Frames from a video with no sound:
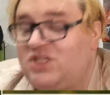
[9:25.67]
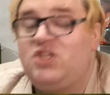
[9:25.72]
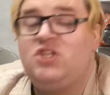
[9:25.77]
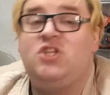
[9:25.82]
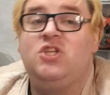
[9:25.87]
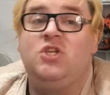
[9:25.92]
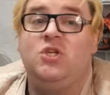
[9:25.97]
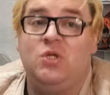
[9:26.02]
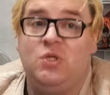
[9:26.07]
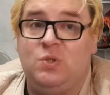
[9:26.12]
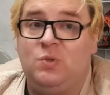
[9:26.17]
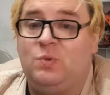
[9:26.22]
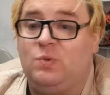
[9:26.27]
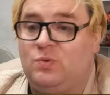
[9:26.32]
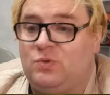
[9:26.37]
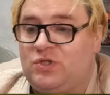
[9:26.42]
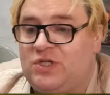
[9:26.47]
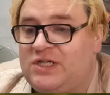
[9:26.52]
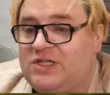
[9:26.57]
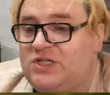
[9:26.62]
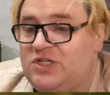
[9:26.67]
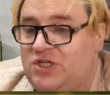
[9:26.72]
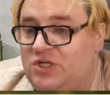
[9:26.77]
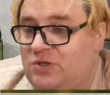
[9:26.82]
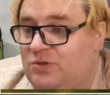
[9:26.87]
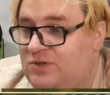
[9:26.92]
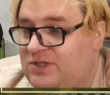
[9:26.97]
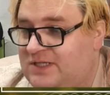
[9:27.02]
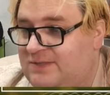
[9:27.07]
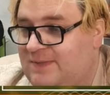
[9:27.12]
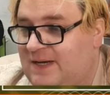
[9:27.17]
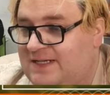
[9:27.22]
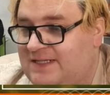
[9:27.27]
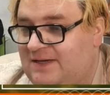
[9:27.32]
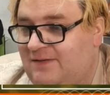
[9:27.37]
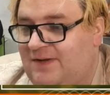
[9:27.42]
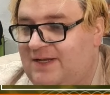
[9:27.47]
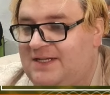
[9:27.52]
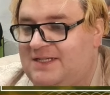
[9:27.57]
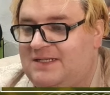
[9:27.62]
it is huge. It's huge. It's
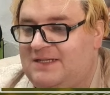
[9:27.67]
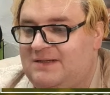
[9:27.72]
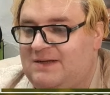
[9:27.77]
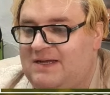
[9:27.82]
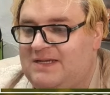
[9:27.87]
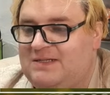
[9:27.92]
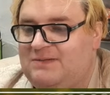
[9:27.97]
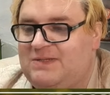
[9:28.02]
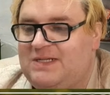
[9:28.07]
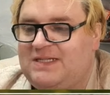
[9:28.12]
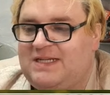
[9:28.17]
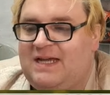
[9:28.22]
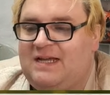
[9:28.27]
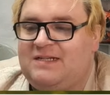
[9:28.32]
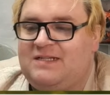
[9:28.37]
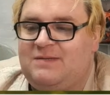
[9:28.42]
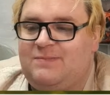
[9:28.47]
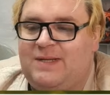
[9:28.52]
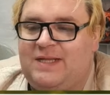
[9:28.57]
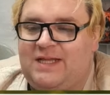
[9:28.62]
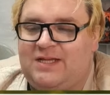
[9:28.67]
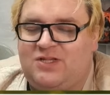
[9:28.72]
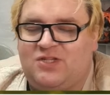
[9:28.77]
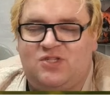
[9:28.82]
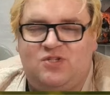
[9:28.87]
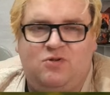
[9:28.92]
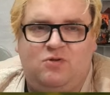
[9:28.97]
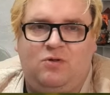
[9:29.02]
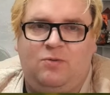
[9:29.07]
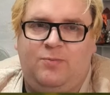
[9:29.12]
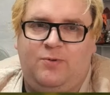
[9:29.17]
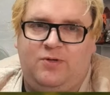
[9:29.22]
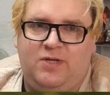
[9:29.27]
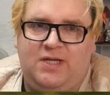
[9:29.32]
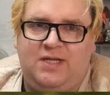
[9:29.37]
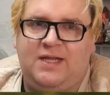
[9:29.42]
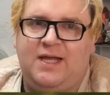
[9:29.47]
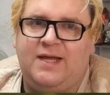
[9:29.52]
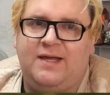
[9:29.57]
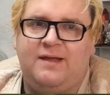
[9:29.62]
massive. It's designed to be like a snuggle
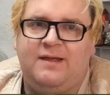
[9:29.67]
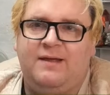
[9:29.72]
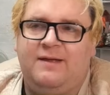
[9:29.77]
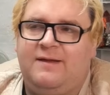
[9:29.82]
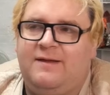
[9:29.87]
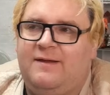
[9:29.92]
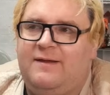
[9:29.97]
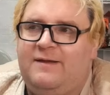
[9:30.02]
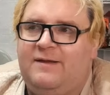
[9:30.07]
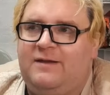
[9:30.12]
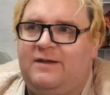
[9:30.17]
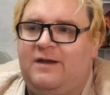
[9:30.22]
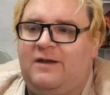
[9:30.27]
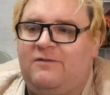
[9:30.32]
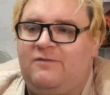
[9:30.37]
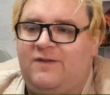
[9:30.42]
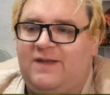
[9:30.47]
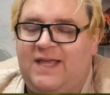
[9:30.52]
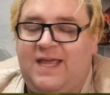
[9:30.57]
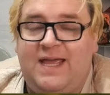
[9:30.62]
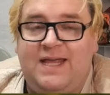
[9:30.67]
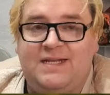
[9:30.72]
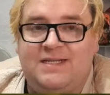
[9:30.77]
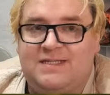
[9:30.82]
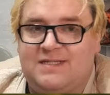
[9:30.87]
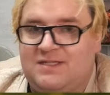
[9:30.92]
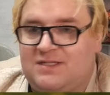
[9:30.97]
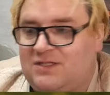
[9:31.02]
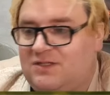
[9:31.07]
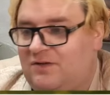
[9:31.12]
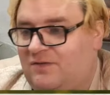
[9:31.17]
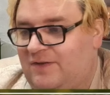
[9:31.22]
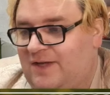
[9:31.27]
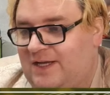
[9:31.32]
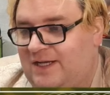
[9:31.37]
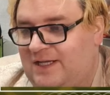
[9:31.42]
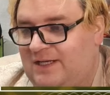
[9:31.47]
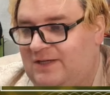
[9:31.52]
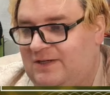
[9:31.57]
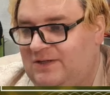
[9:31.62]
buddy, like, you know, for kids and
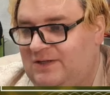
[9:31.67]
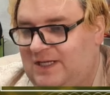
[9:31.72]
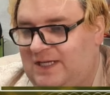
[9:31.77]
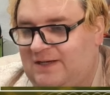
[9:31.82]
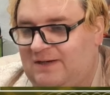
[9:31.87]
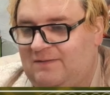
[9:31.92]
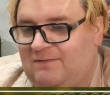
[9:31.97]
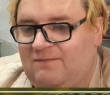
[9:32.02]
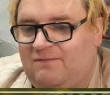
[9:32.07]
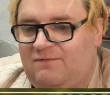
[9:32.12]
stuff like they